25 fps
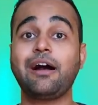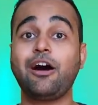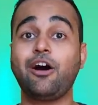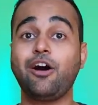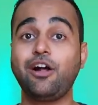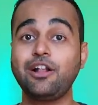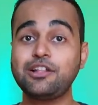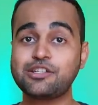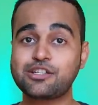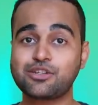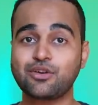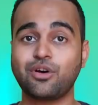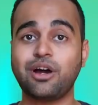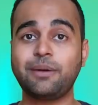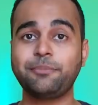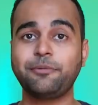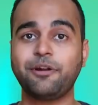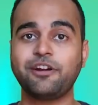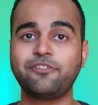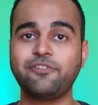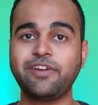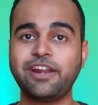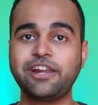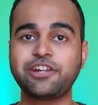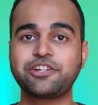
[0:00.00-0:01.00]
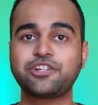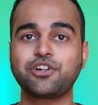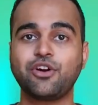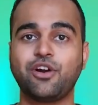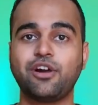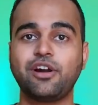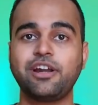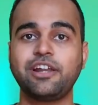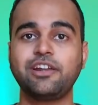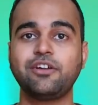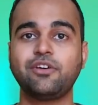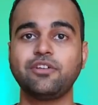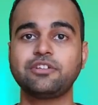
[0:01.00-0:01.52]
Also, I'm not very
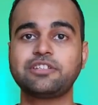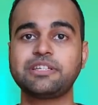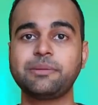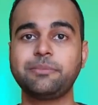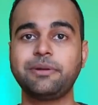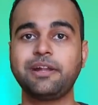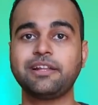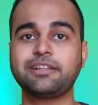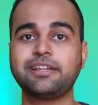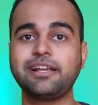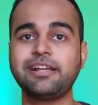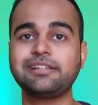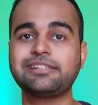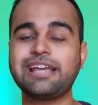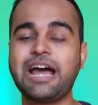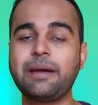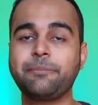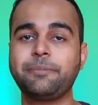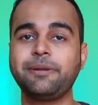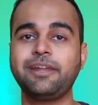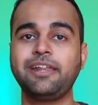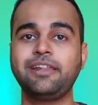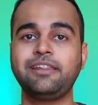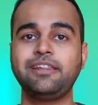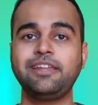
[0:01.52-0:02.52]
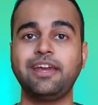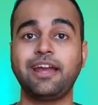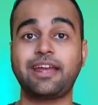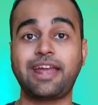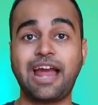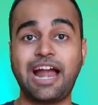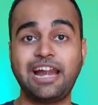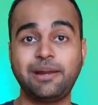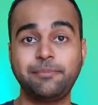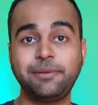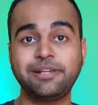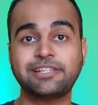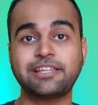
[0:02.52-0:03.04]
sure, you know, similar things happen in the
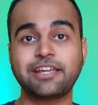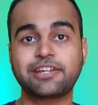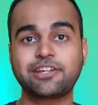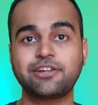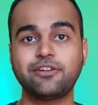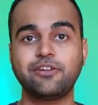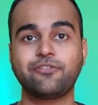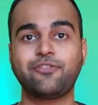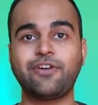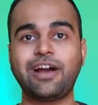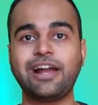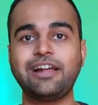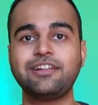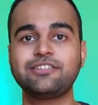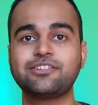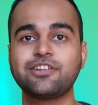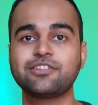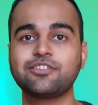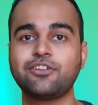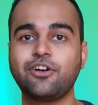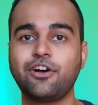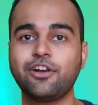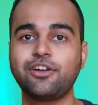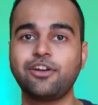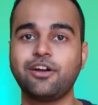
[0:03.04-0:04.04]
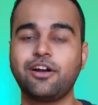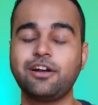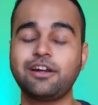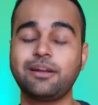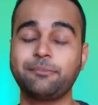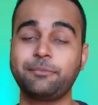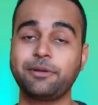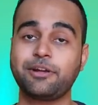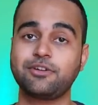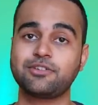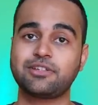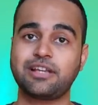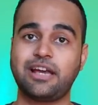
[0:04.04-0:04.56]
academic section of IELTS or, not
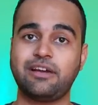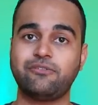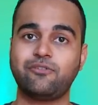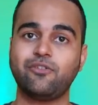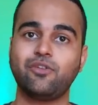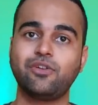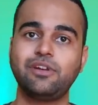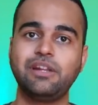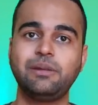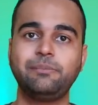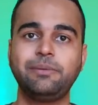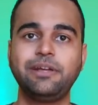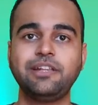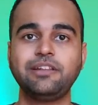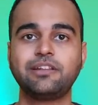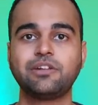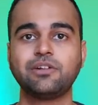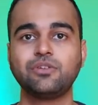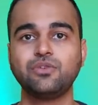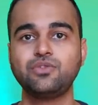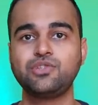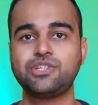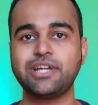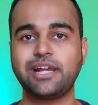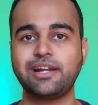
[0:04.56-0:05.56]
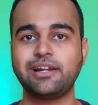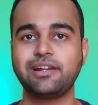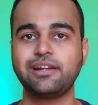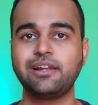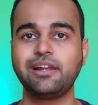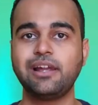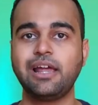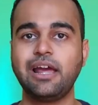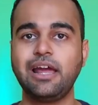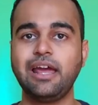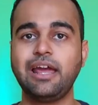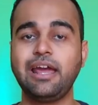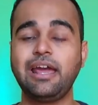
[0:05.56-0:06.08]
because I've only been through
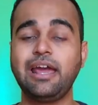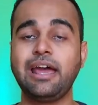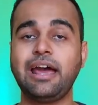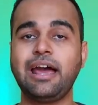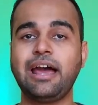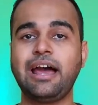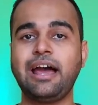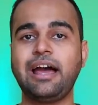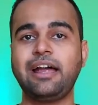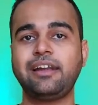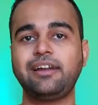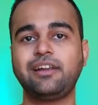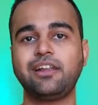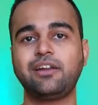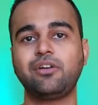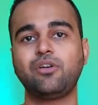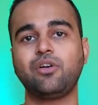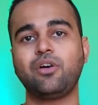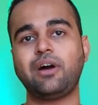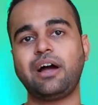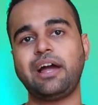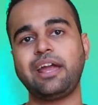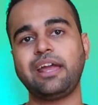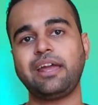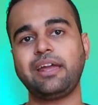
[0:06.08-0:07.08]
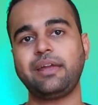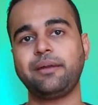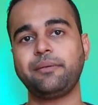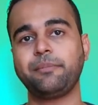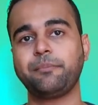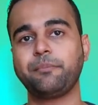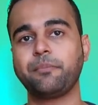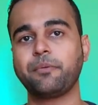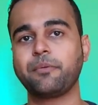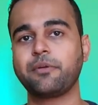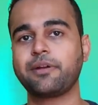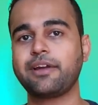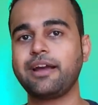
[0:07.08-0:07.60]
general and, you know,
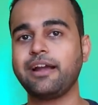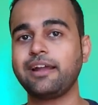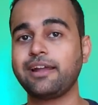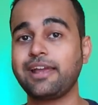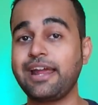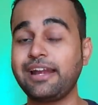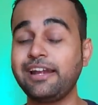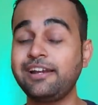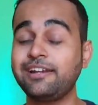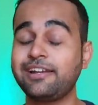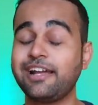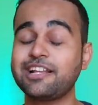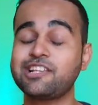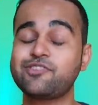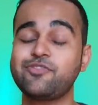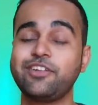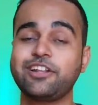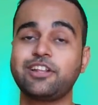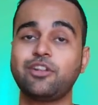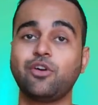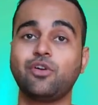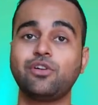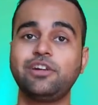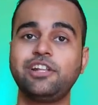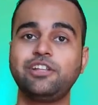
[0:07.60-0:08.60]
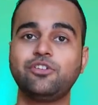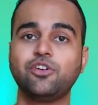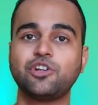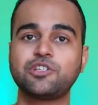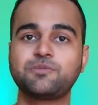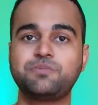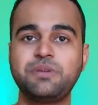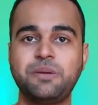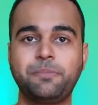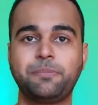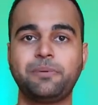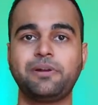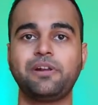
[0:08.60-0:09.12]
I get in touch with only those
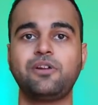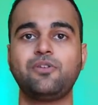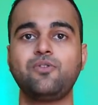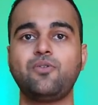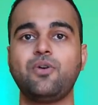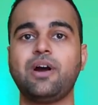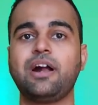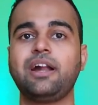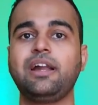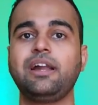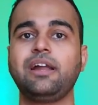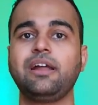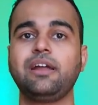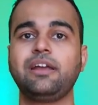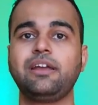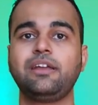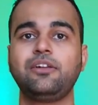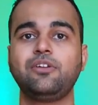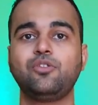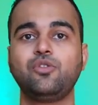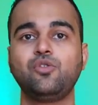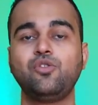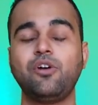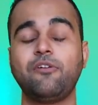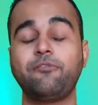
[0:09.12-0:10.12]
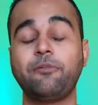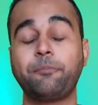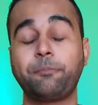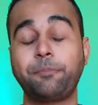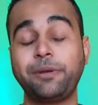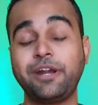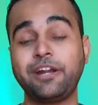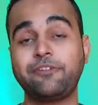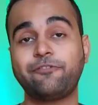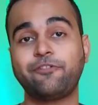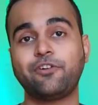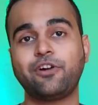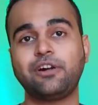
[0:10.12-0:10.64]
people who are, you know, who have
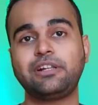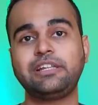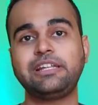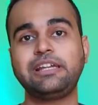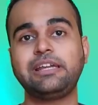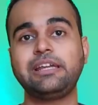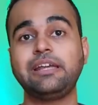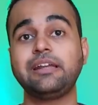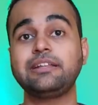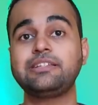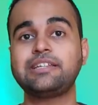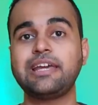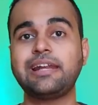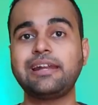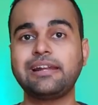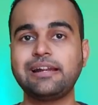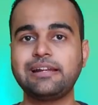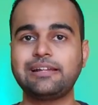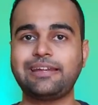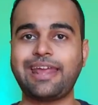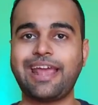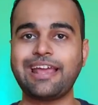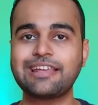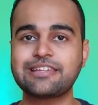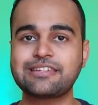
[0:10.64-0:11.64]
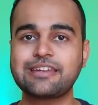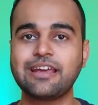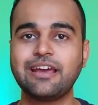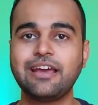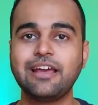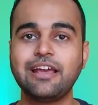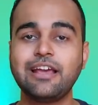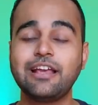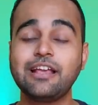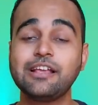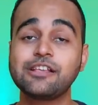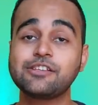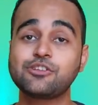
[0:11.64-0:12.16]
appeared for the general test.
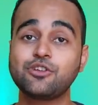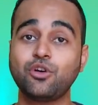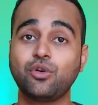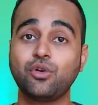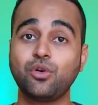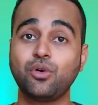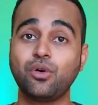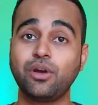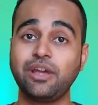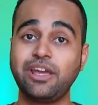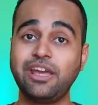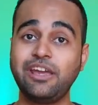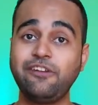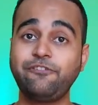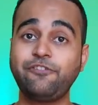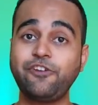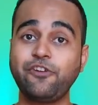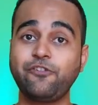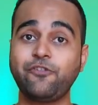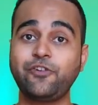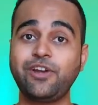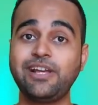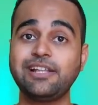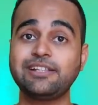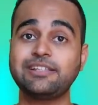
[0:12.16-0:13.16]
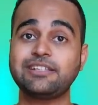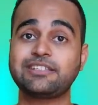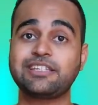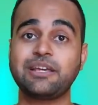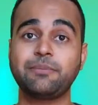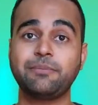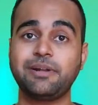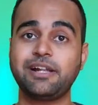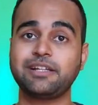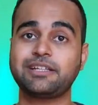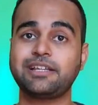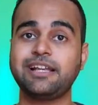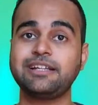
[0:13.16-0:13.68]
So if you feel
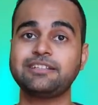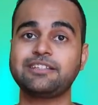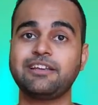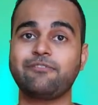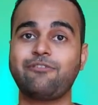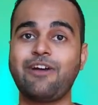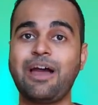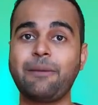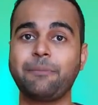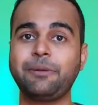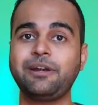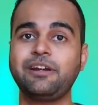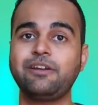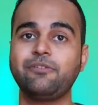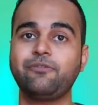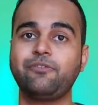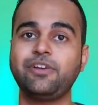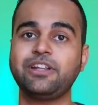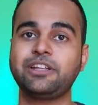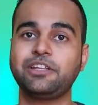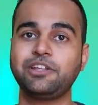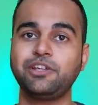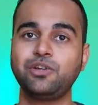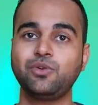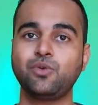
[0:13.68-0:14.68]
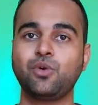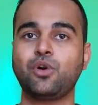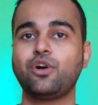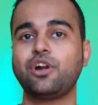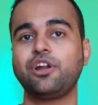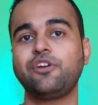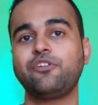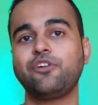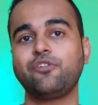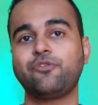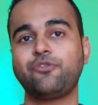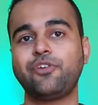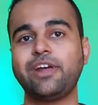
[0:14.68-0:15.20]
similar things have happened with you or
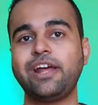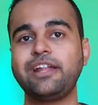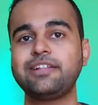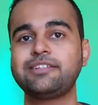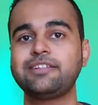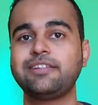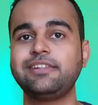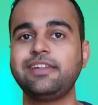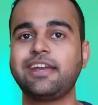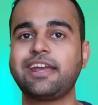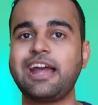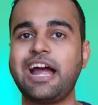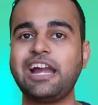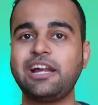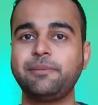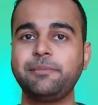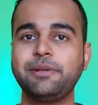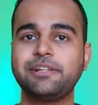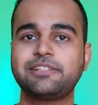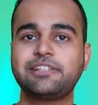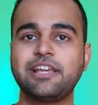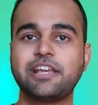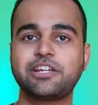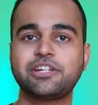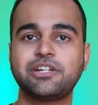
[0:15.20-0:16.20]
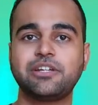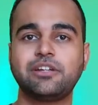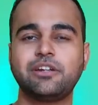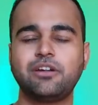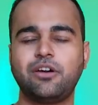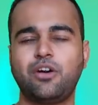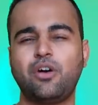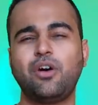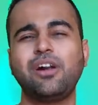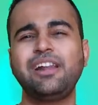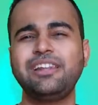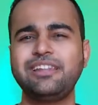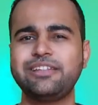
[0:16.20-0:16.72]
your friends in the academic section
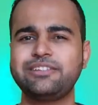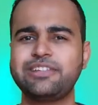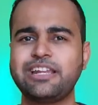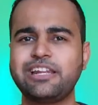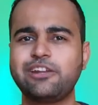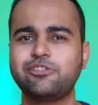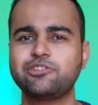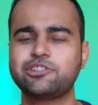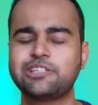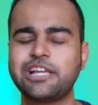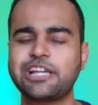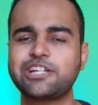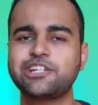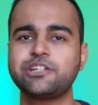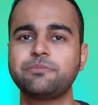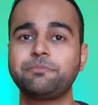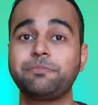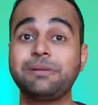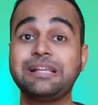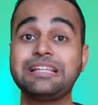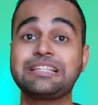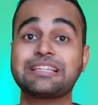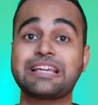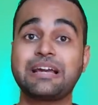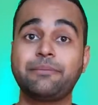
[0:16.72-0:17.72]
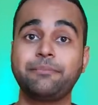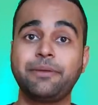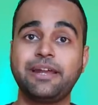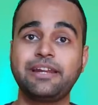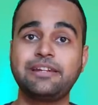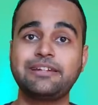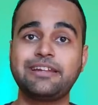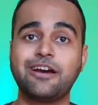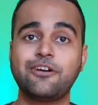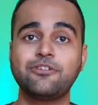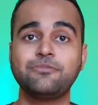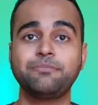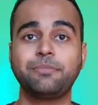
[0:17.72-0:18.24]
or in the general section, please
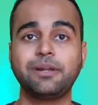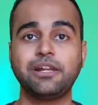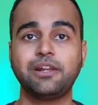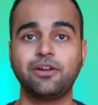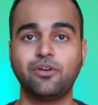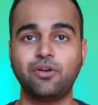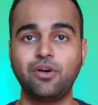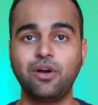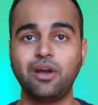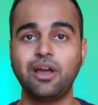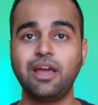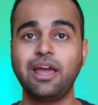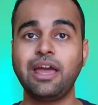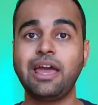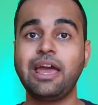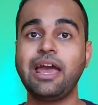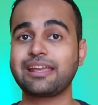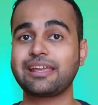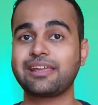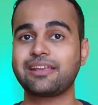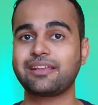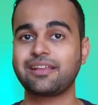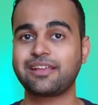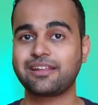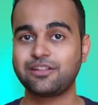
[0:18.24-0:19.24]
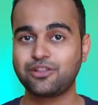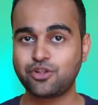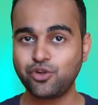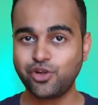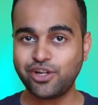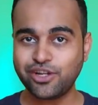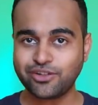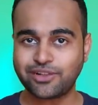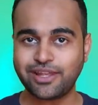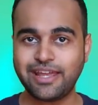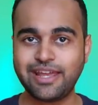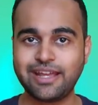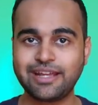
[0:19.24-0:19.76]
comment down below do
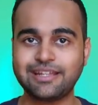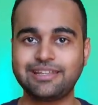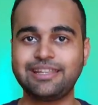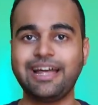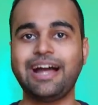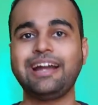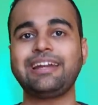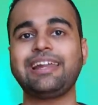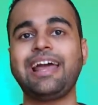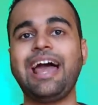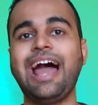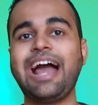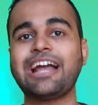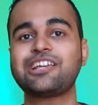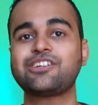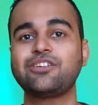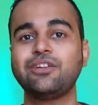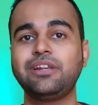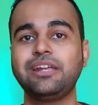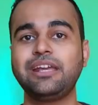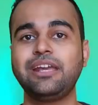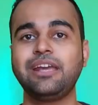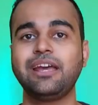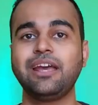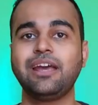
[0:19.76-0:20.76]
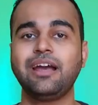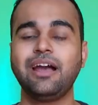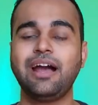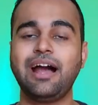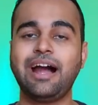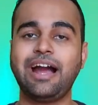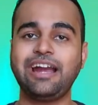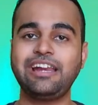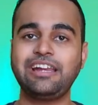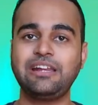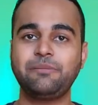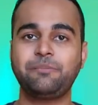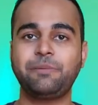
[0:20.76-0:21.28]
you think that actually
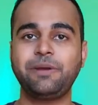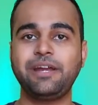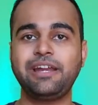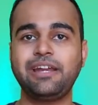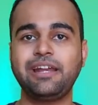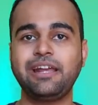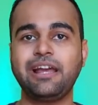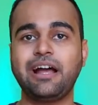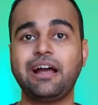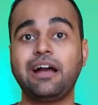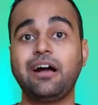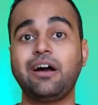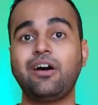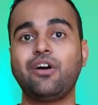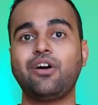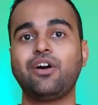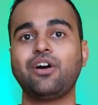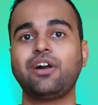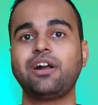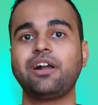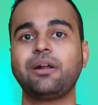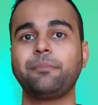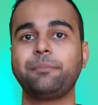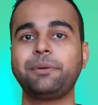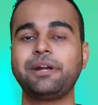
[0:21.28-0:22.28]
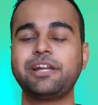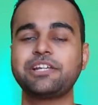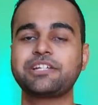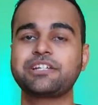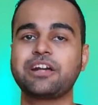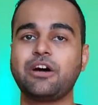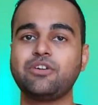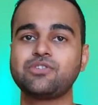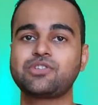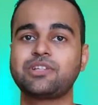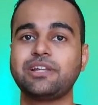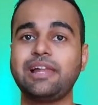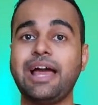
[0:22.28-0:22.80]
IDP India or British
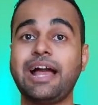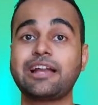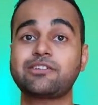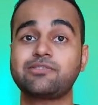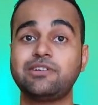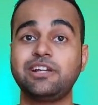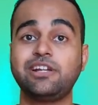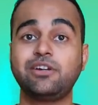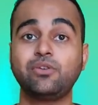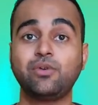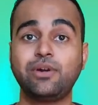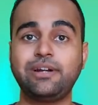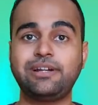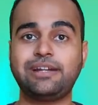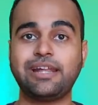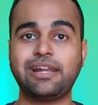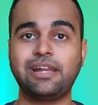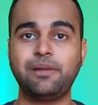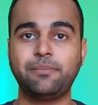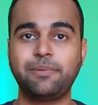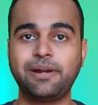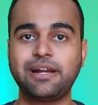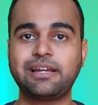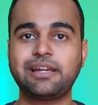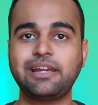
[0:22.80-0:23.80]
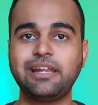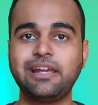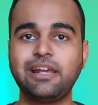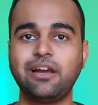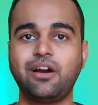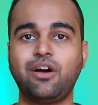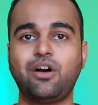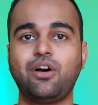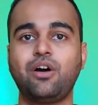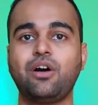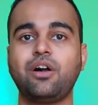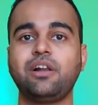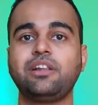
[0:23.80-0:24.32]
Council actually do it deliberately
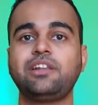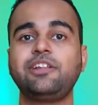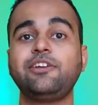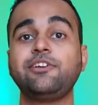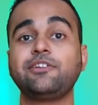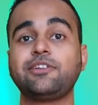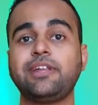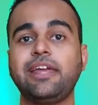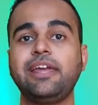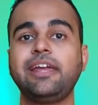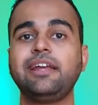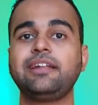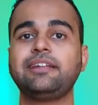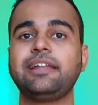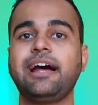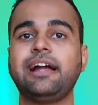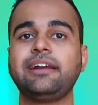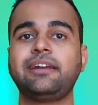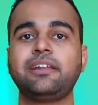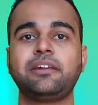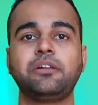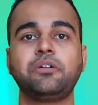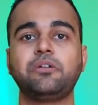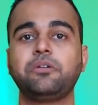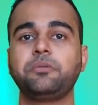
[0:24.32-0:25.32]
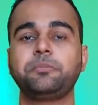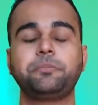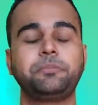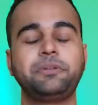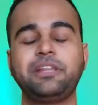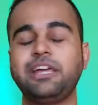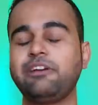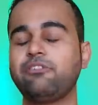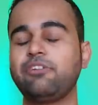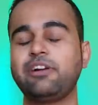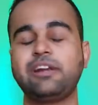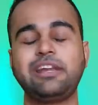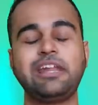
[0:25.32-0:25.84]
or do you think that you know
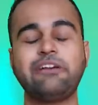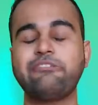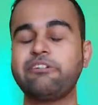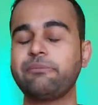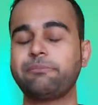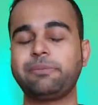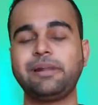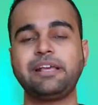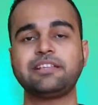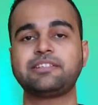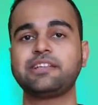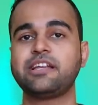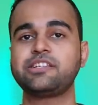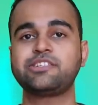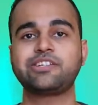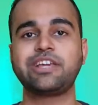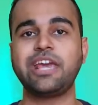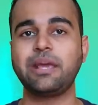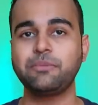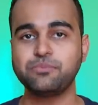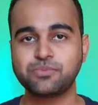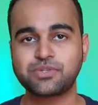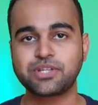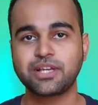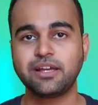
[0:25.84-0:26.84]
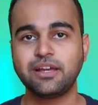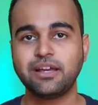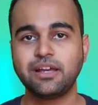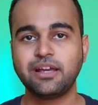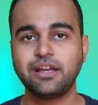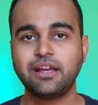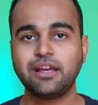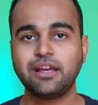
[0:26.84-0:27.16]
they would never play such games?